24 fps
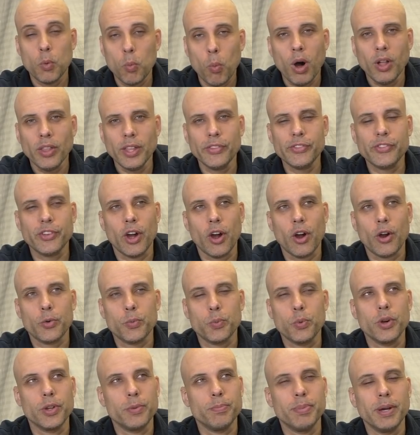Walnut's a
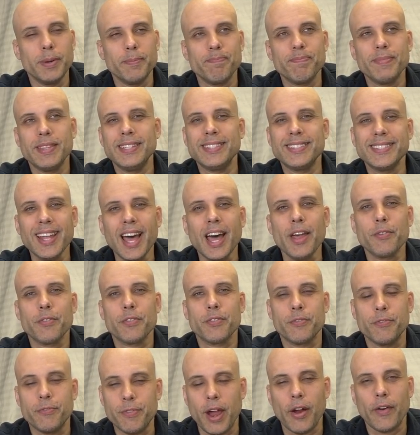hardwood, but it's not
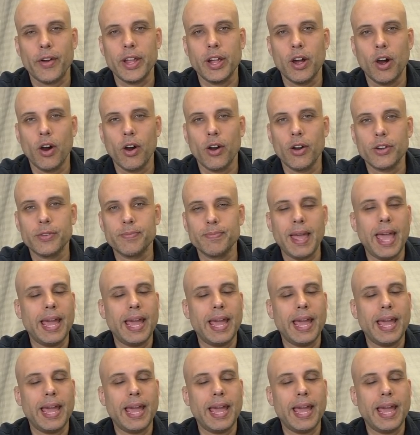very hard,